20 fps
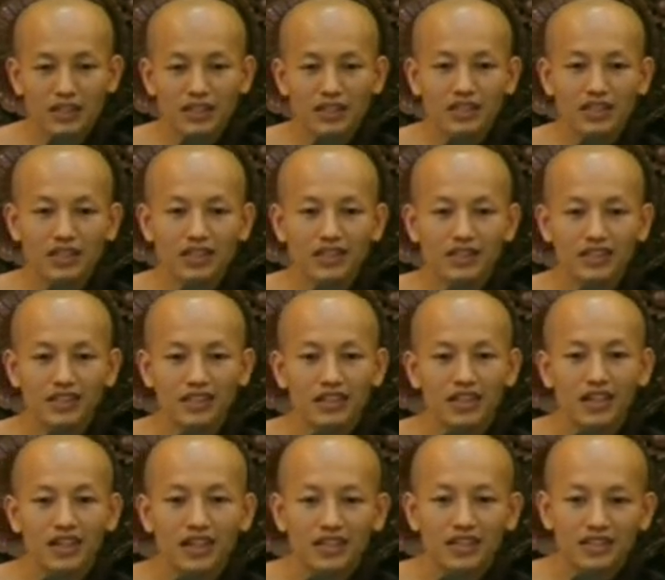he
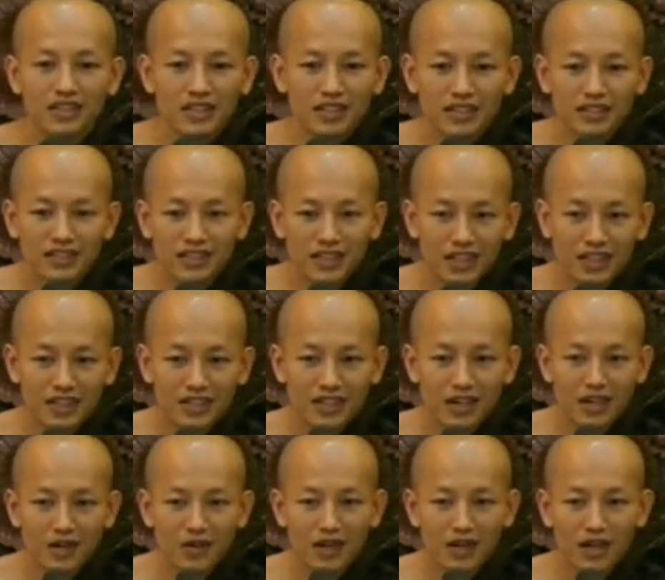takes
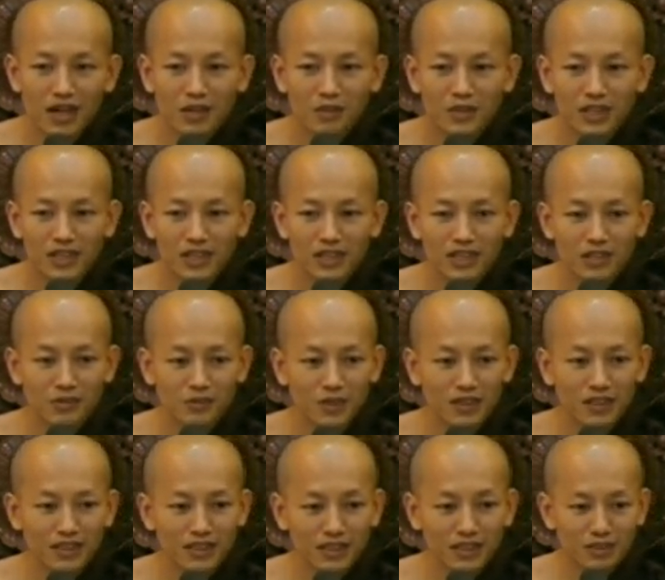shower, very
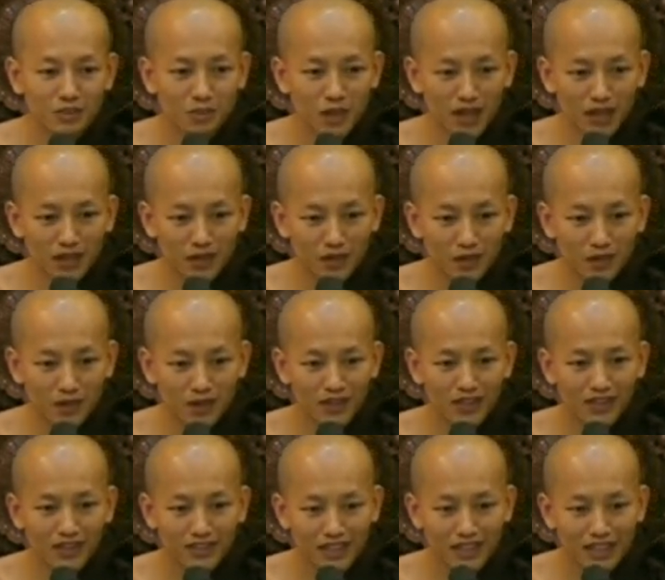expensive bathroom,
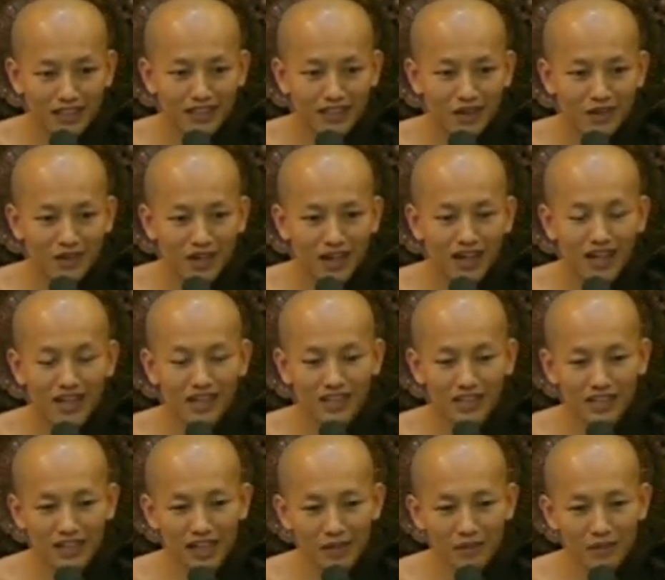he takes shower and
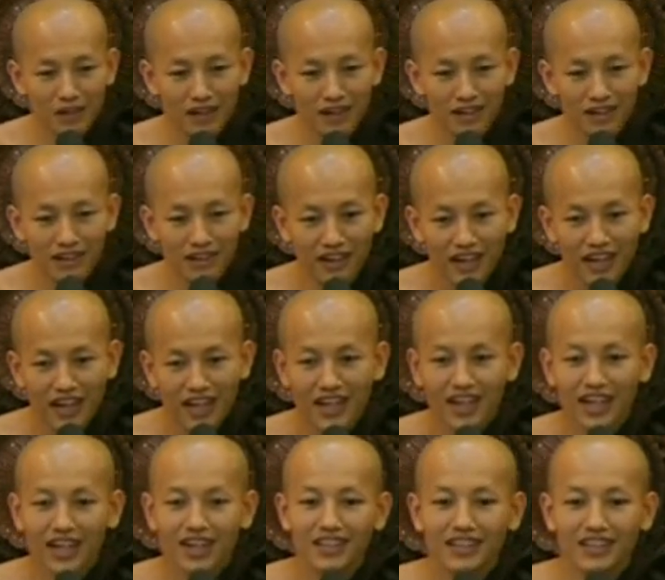he come out
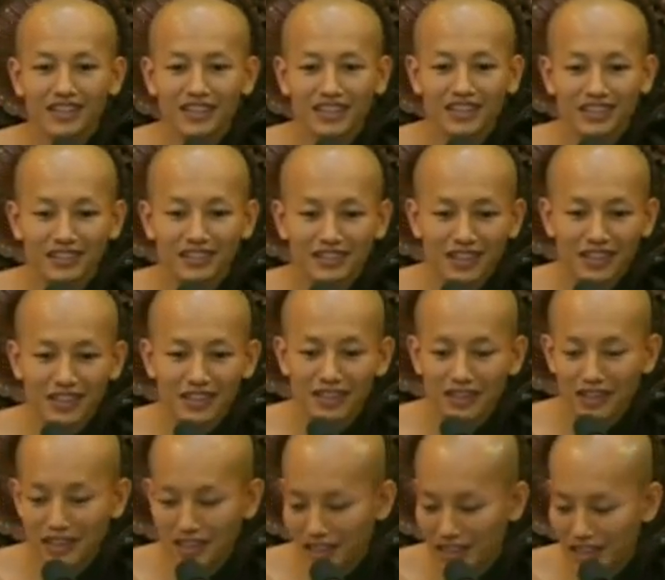and he
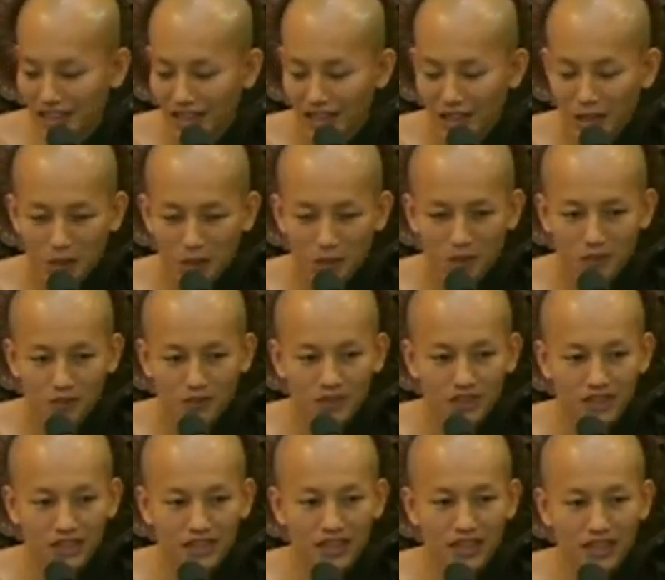sit there,
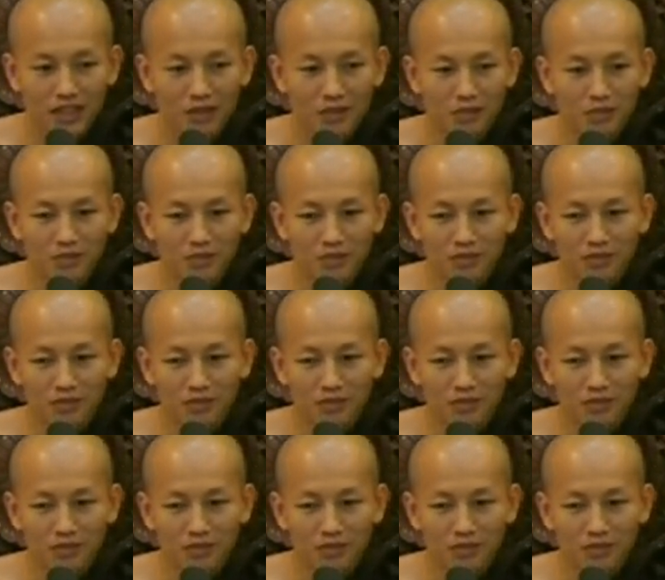the